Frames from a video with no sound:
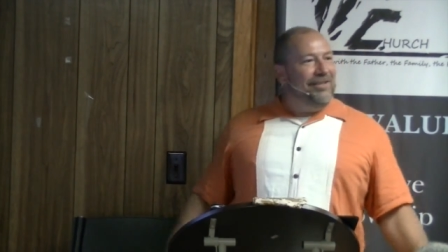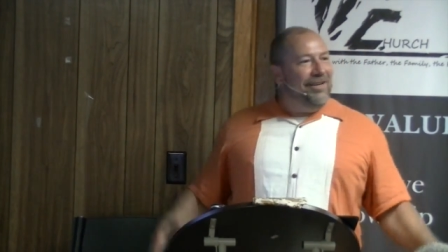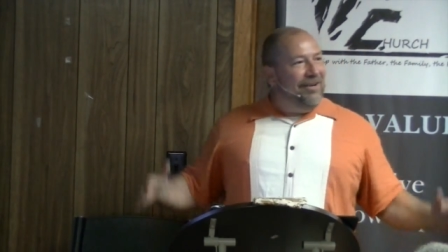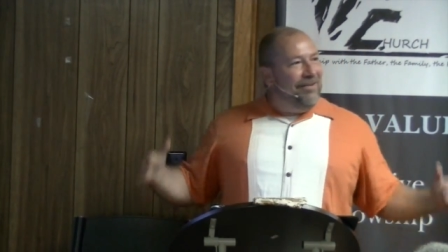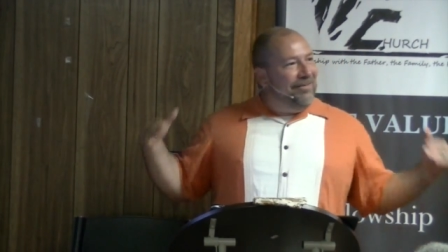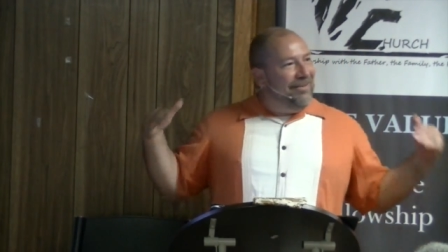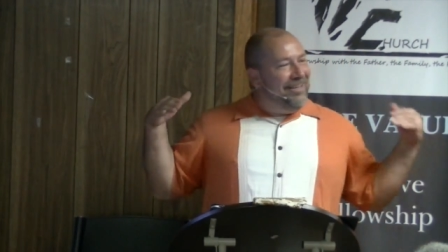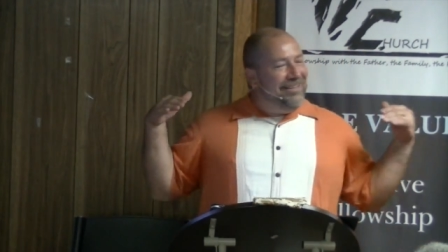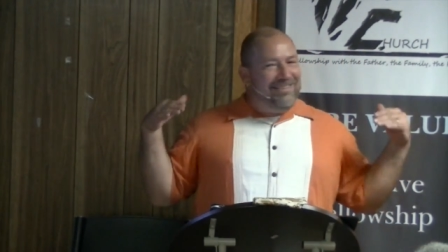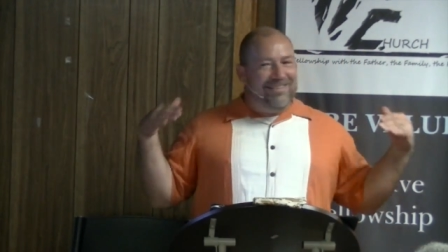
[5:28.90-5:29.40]
you know,
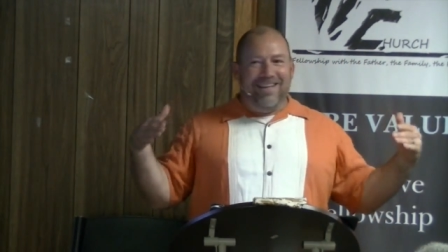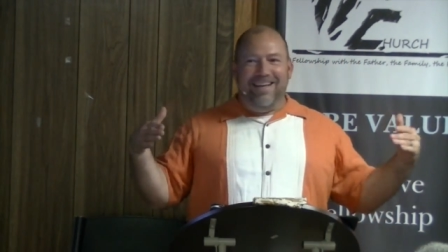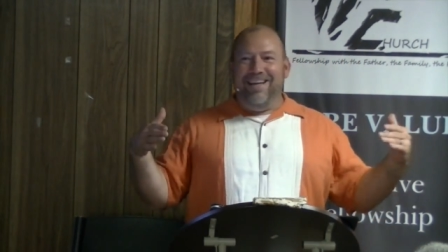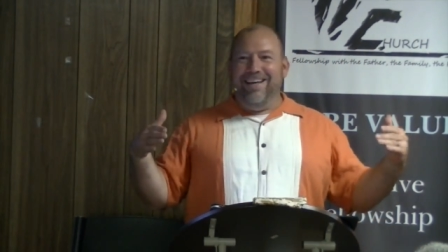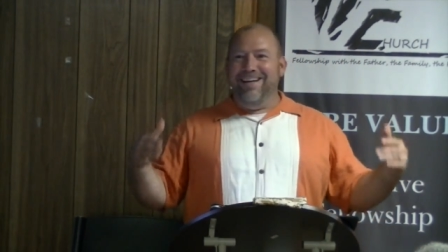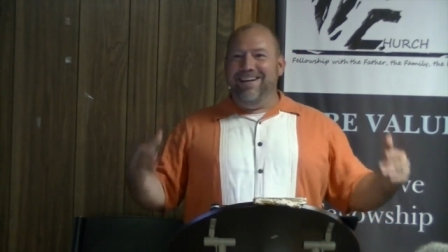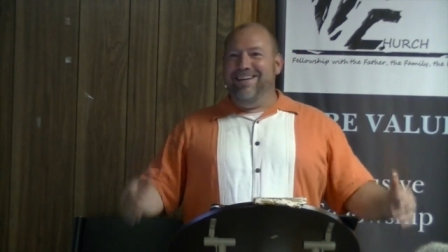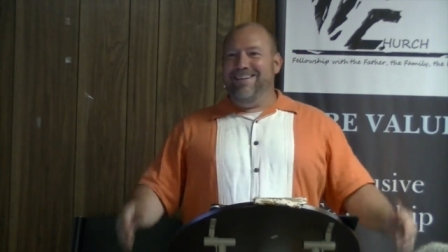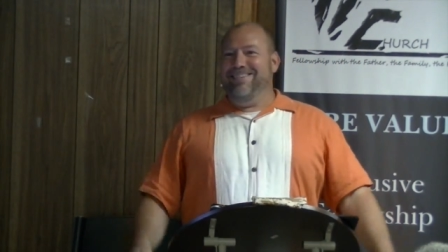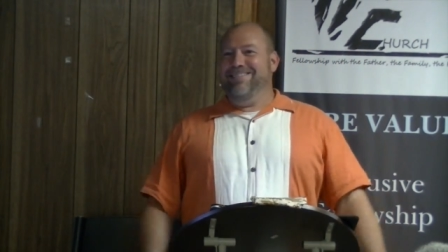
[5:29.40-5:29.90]
let's
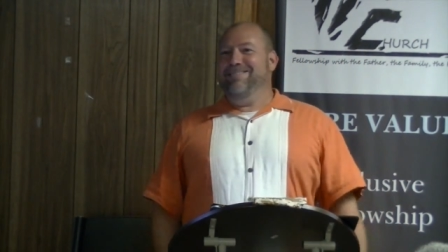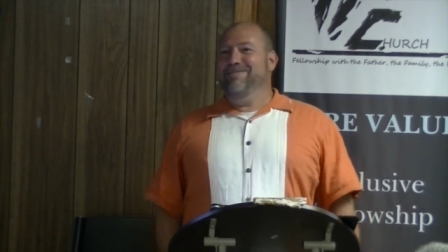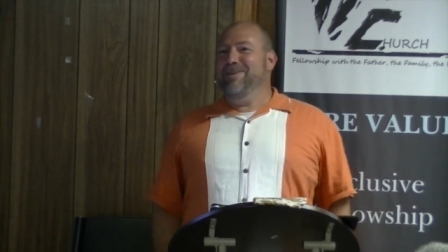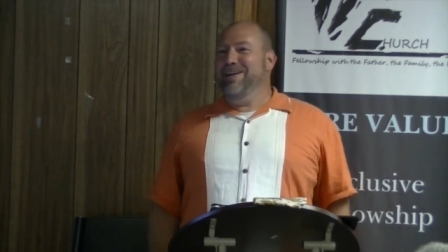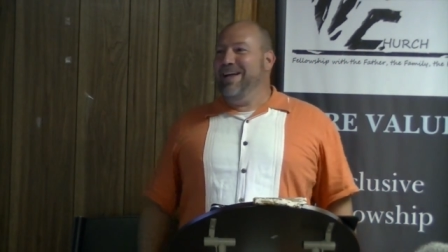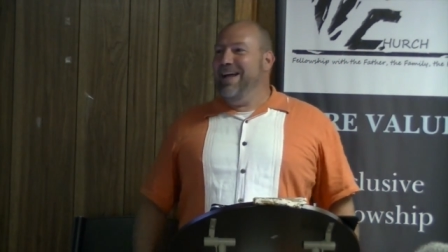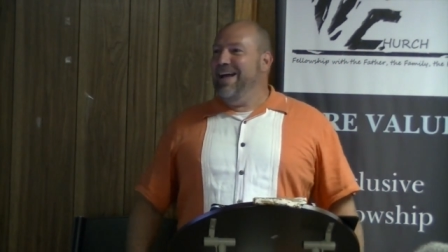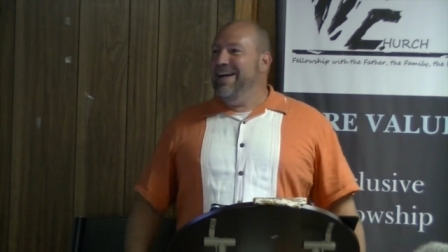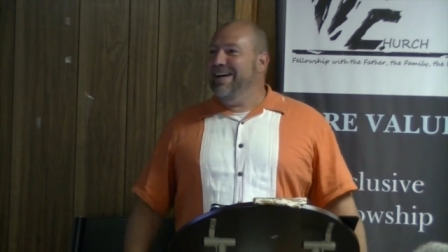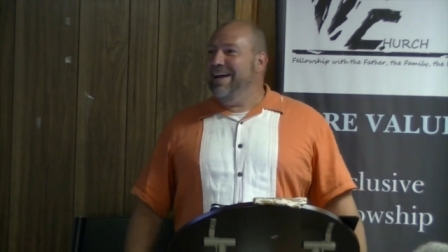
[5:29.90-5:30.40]
get it.
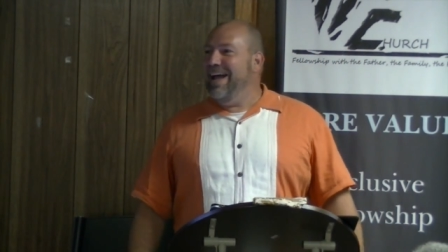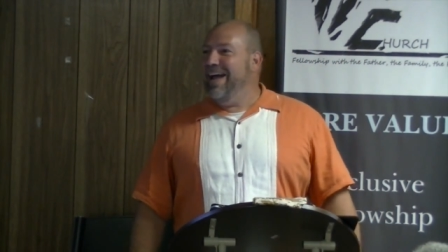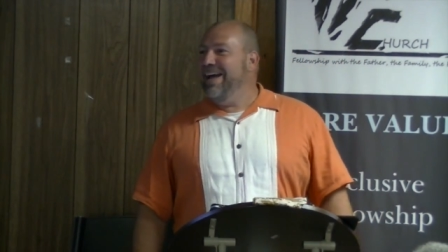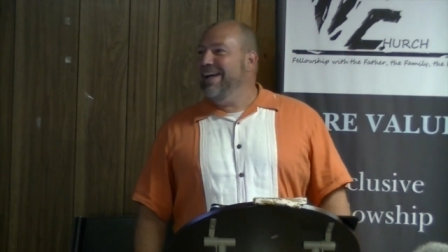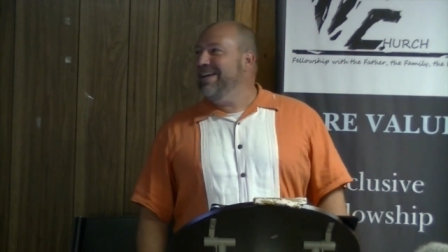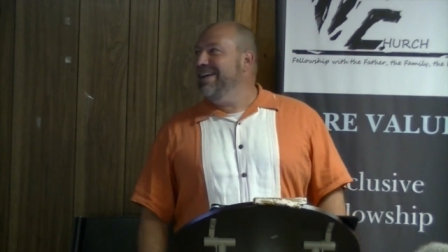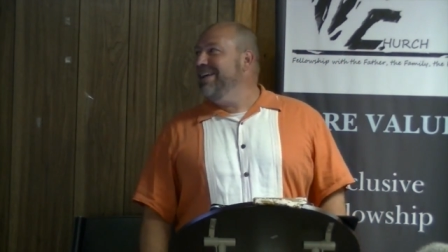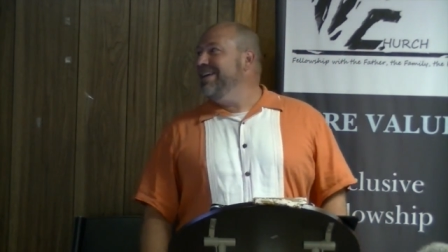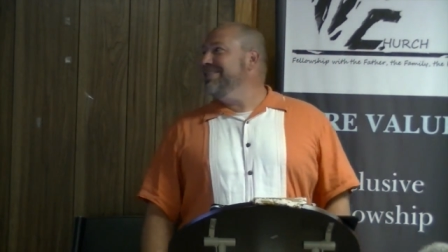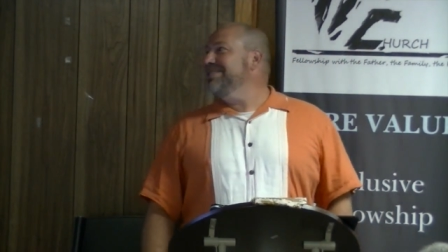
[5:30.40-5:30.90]
We got
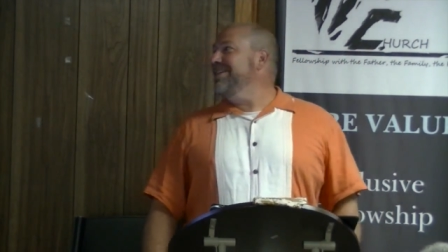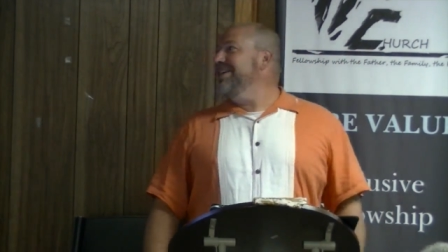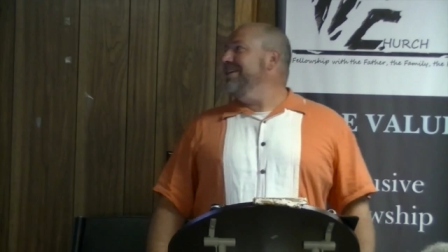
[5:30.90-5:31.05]
Nike as